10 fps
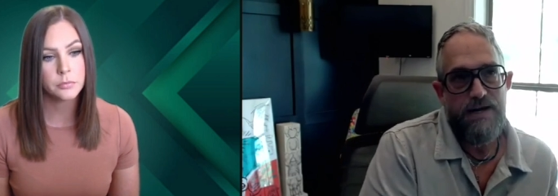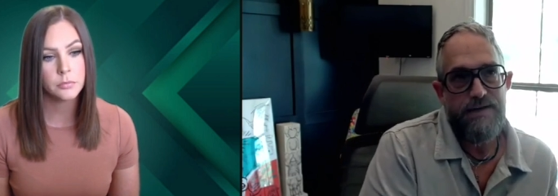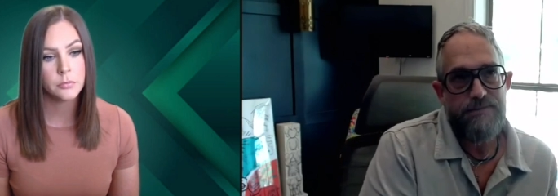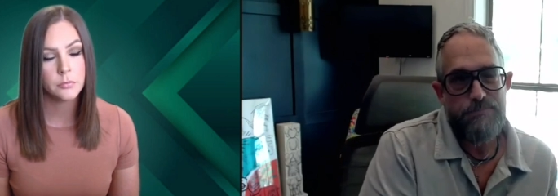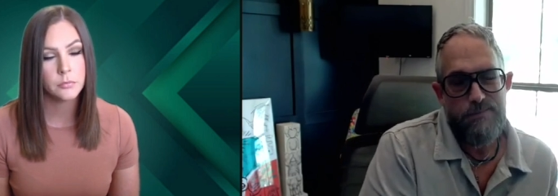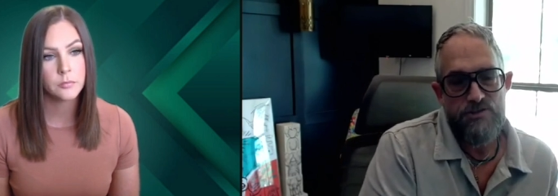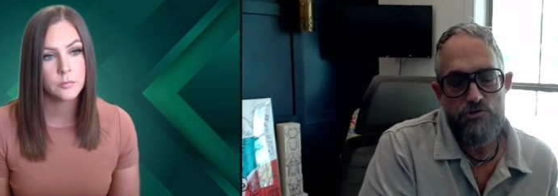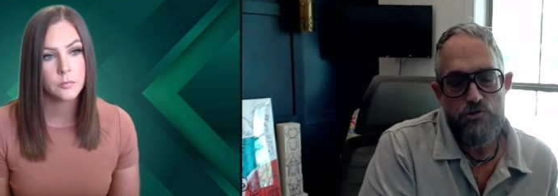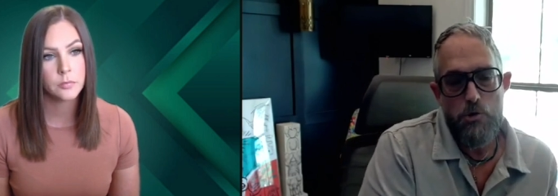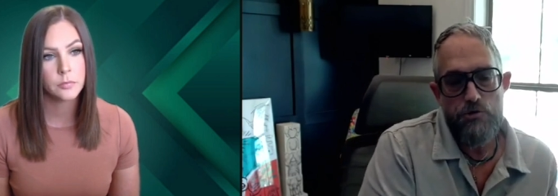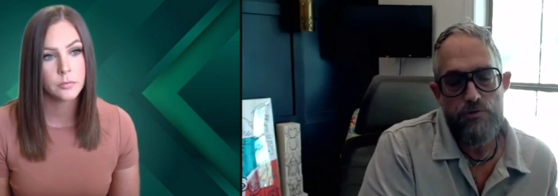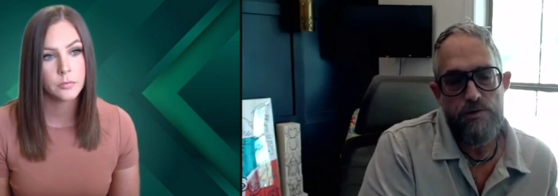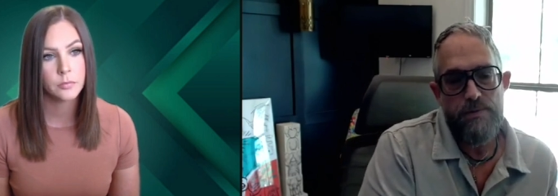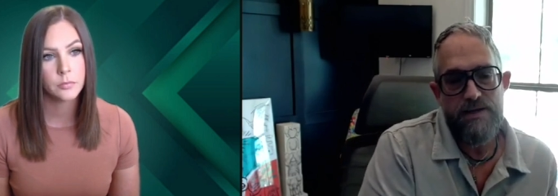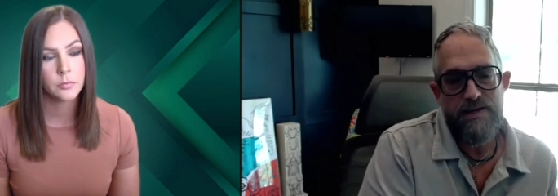Speaker 1: probably two or three big
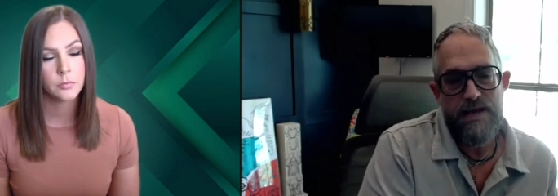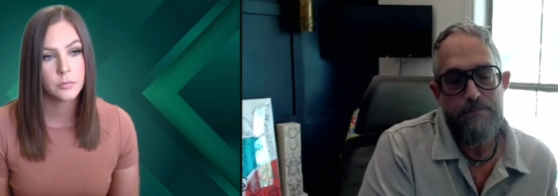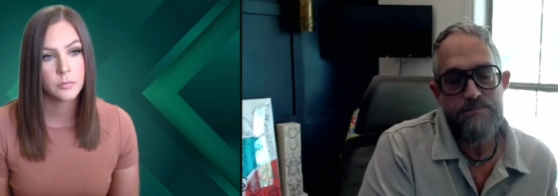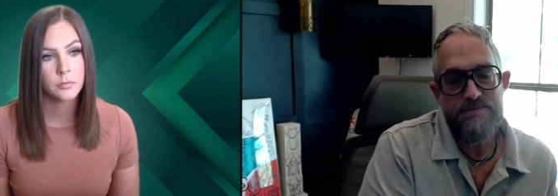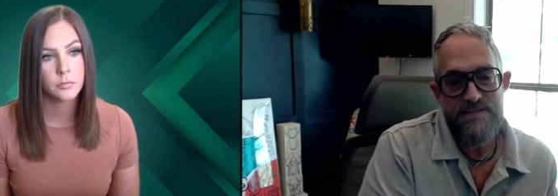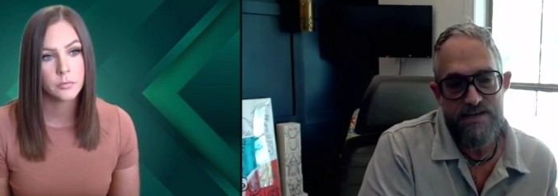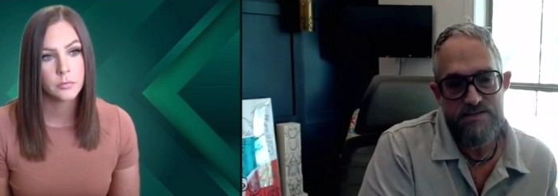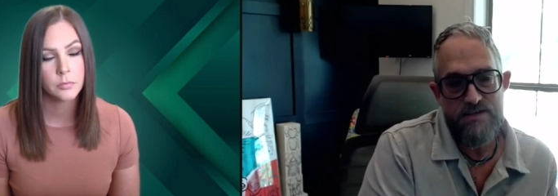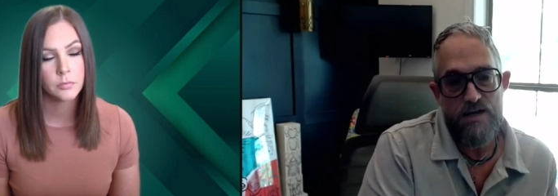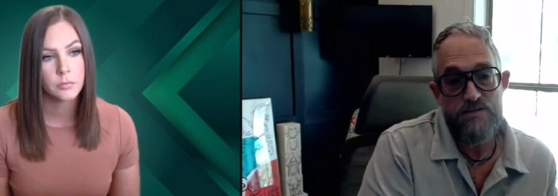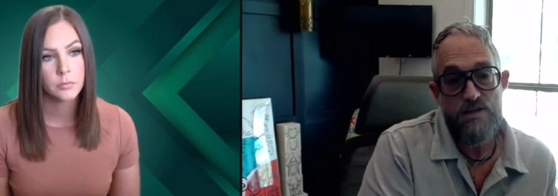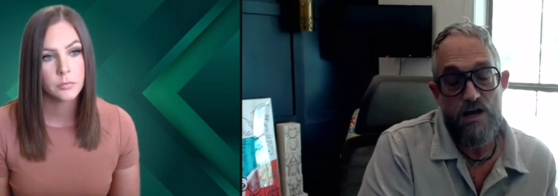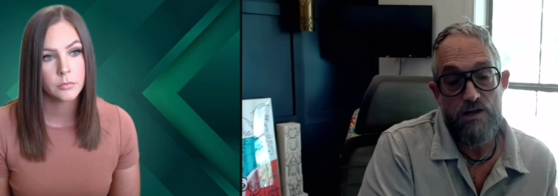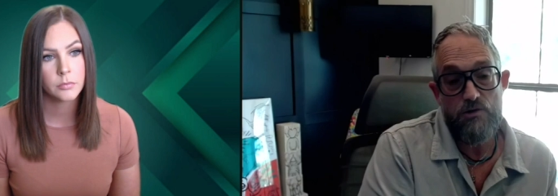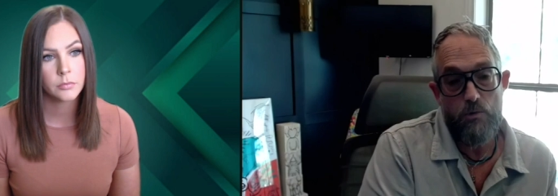cap tech stocks on the
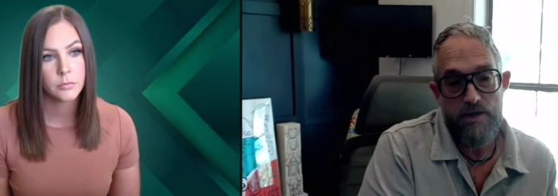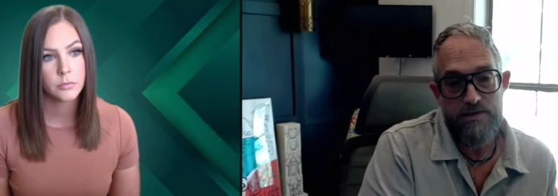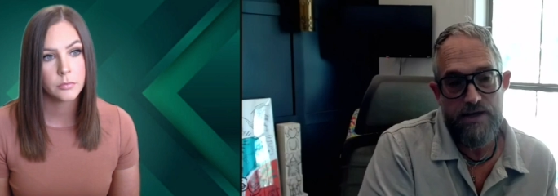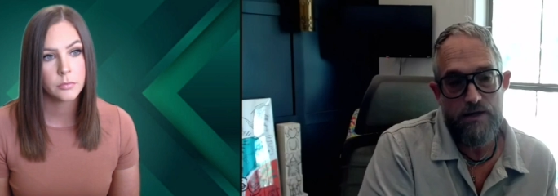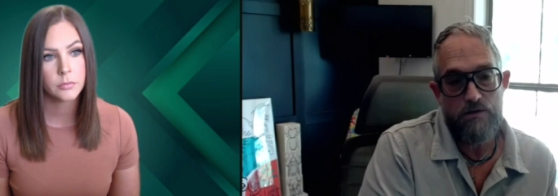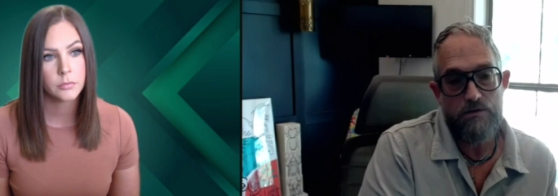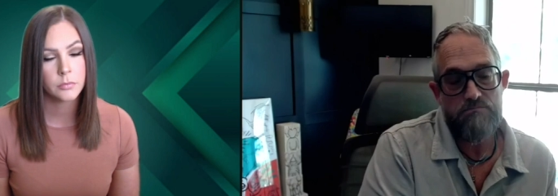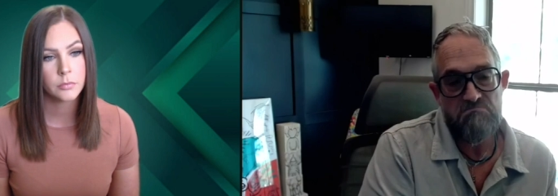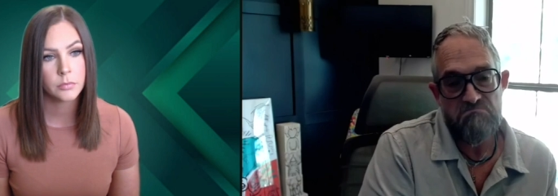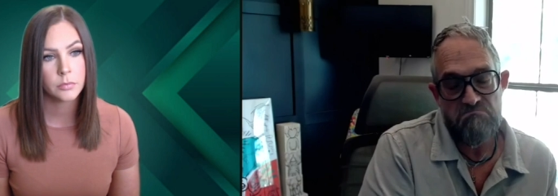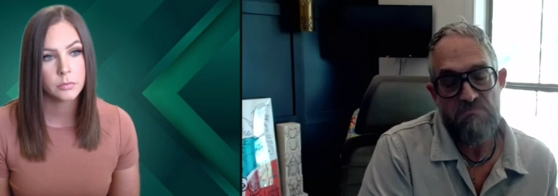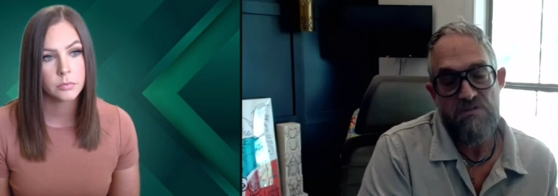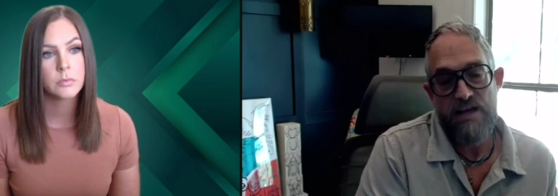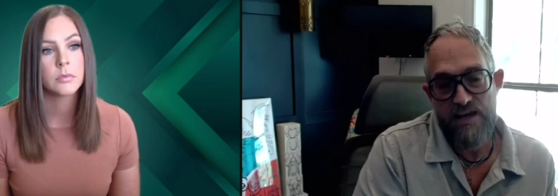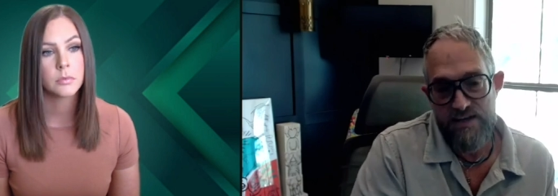way down,
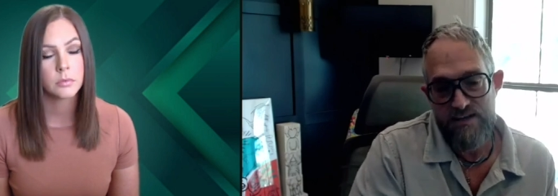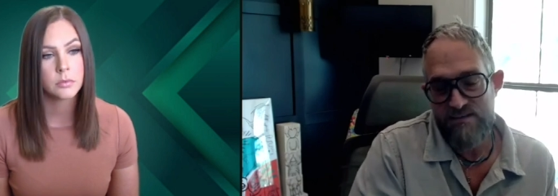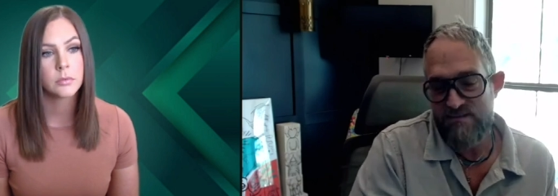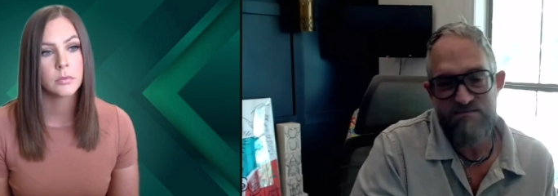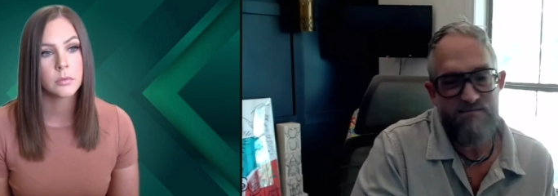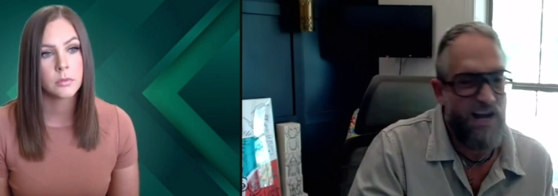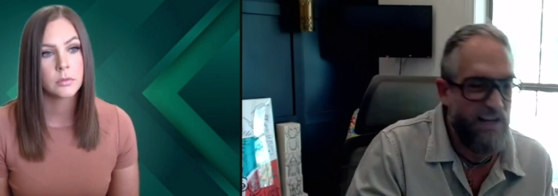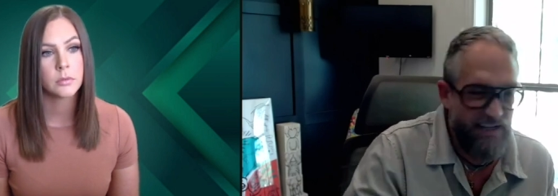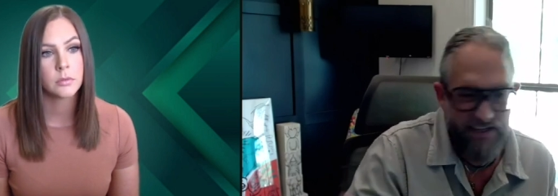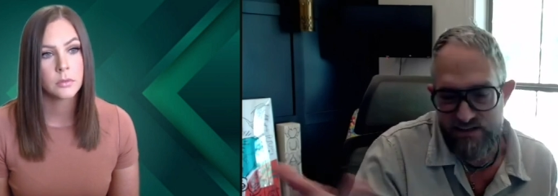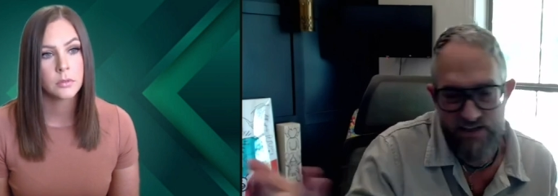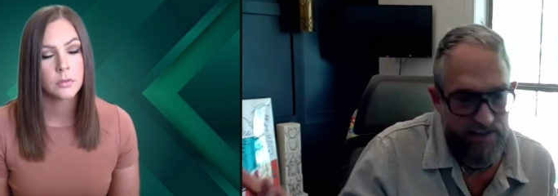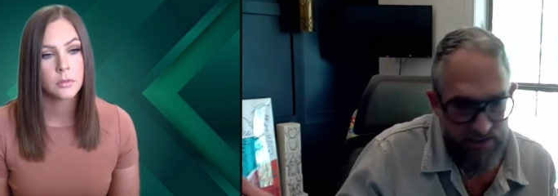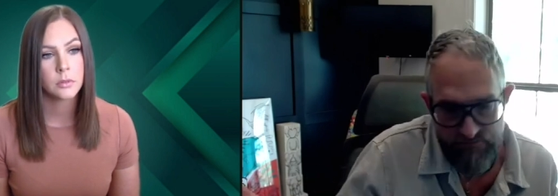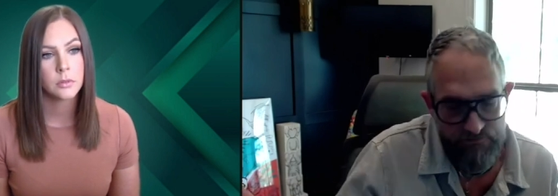i.e., like an
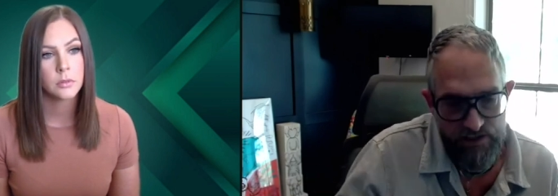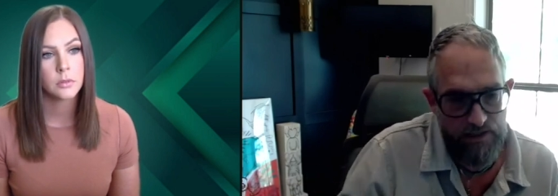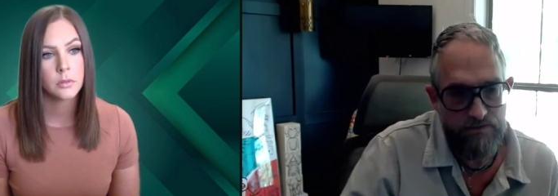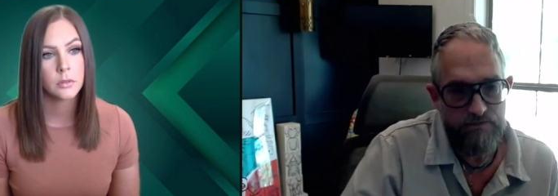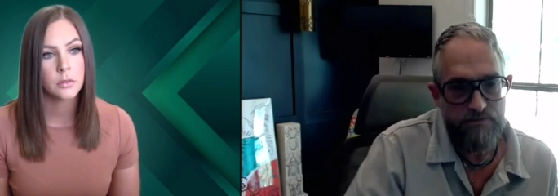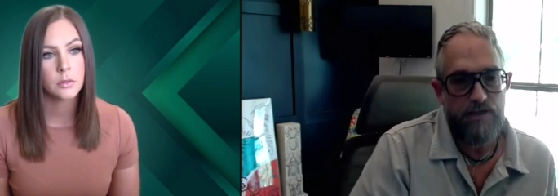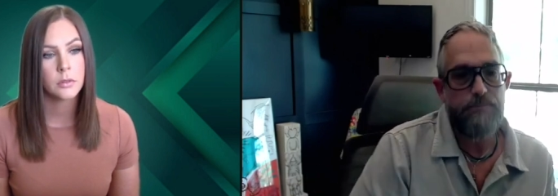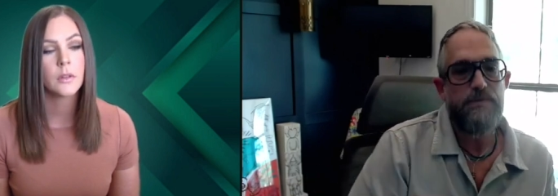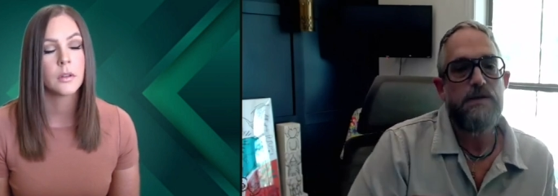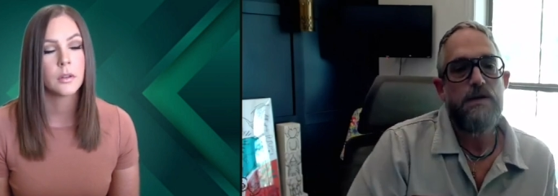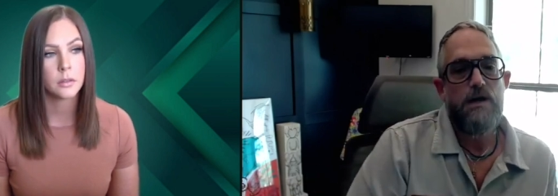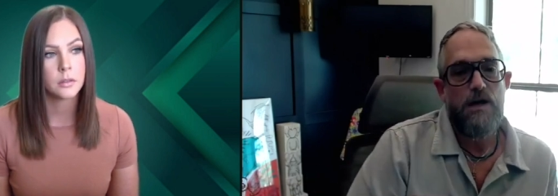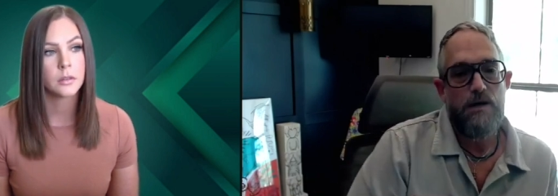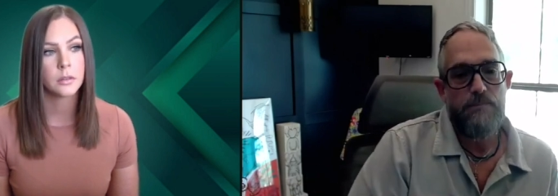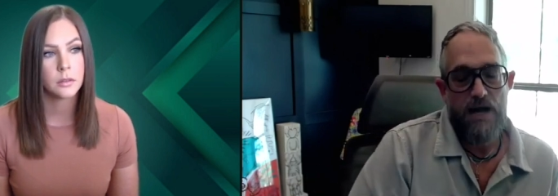NVIDIA type. Um, I
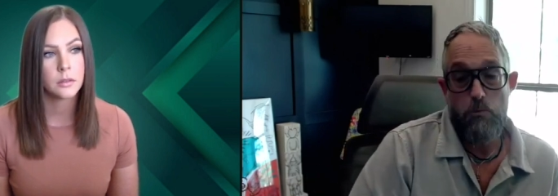won't